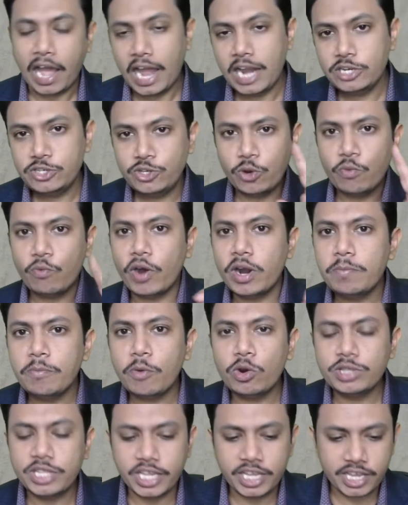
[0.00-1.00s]
I'll show one
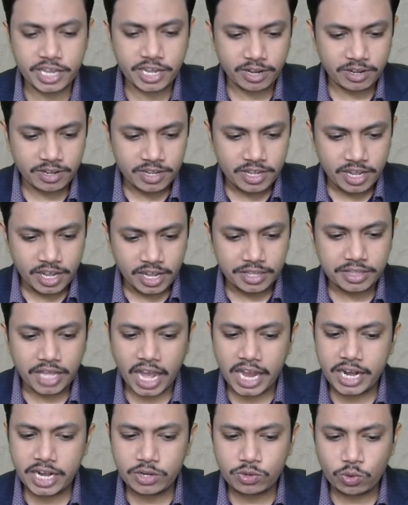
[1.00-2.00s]
more thing here.
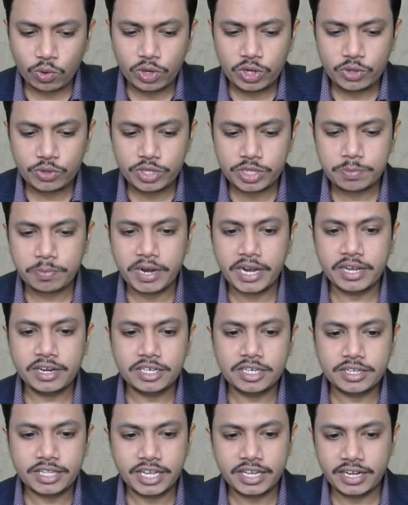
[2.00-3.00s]
I told you this
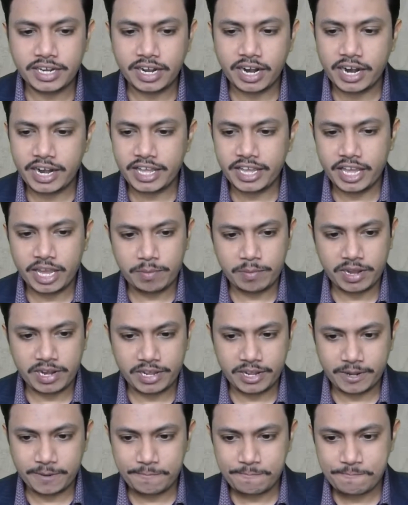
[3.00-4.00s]
particular thing regarding email
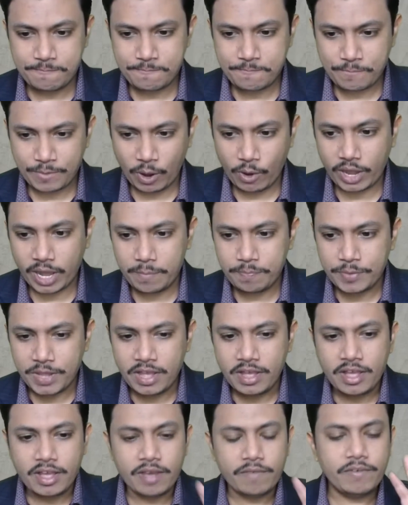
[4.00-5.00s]
here. Okay.
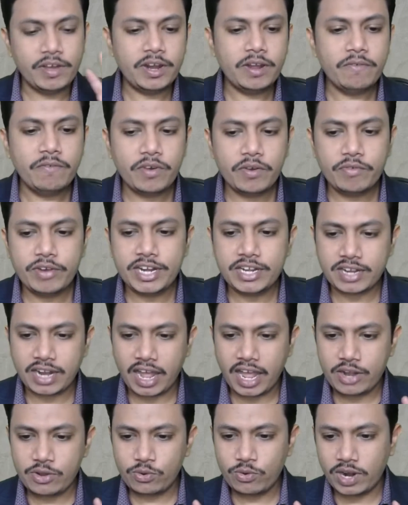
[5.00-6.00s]
Whenever we
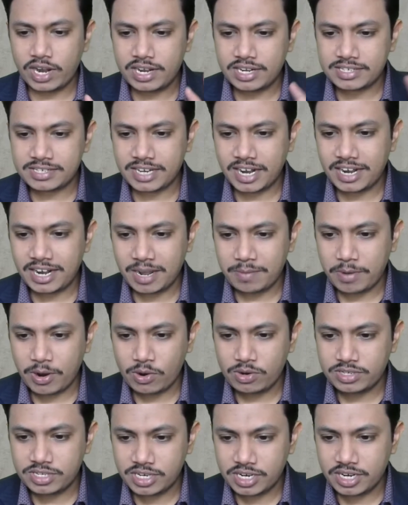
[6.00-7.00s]
try to understand
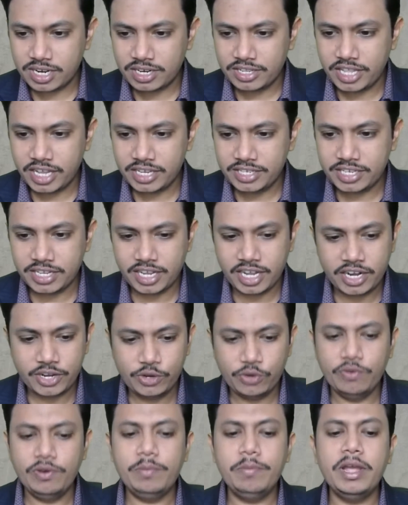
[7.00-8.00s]
about certain things here,
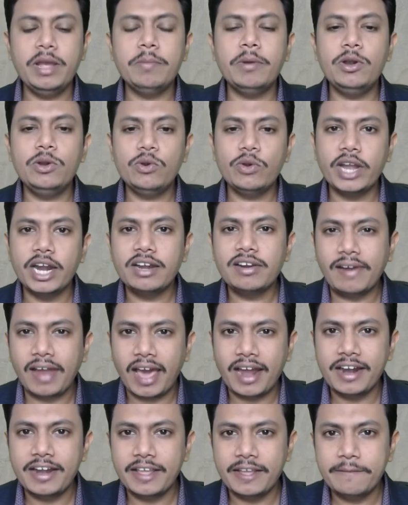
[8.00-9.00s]
you will be able to get
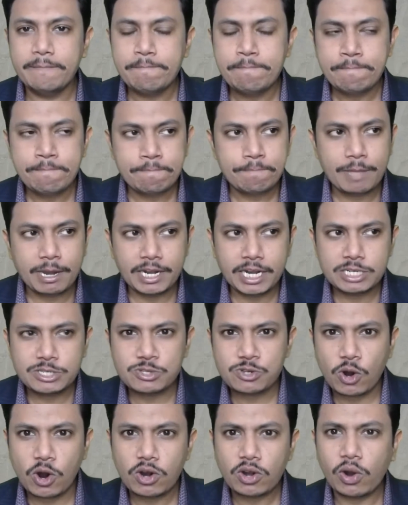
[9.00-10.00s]
clarity that
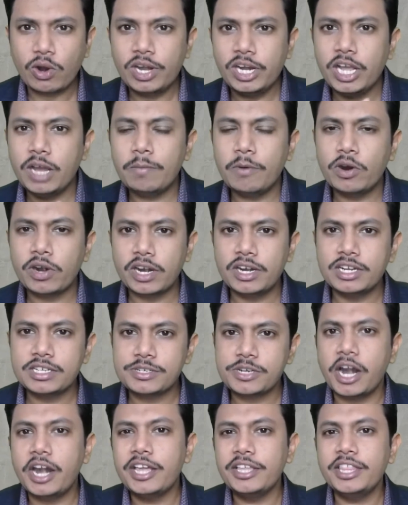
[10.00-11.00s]
it's not only about
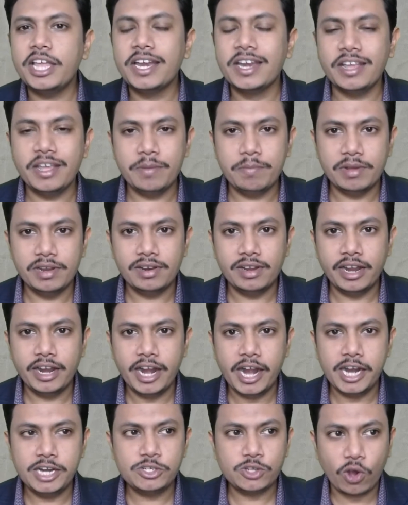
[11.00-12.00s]
understanding the email.
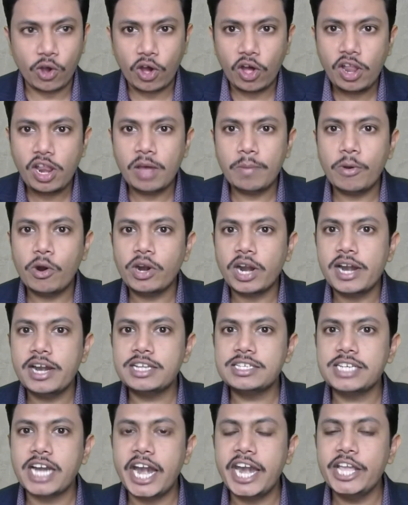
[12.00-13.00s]
It's all about
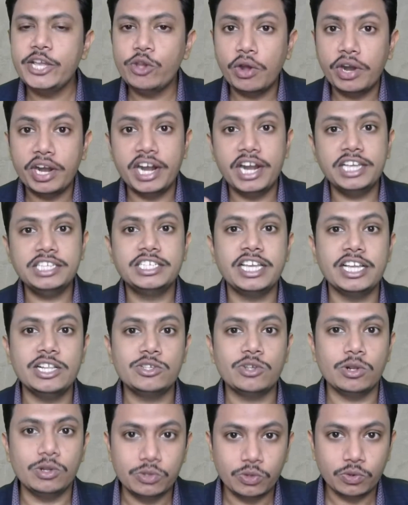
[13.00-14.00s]
understanding your reading
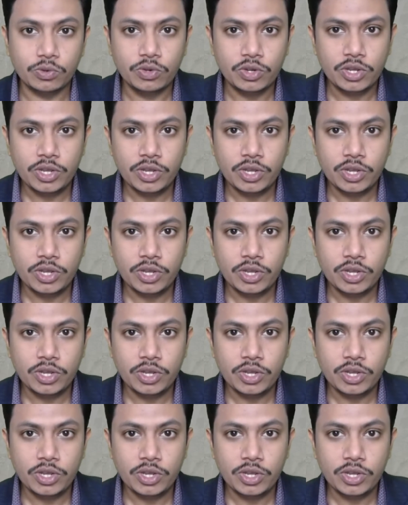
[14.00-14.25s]
skills also.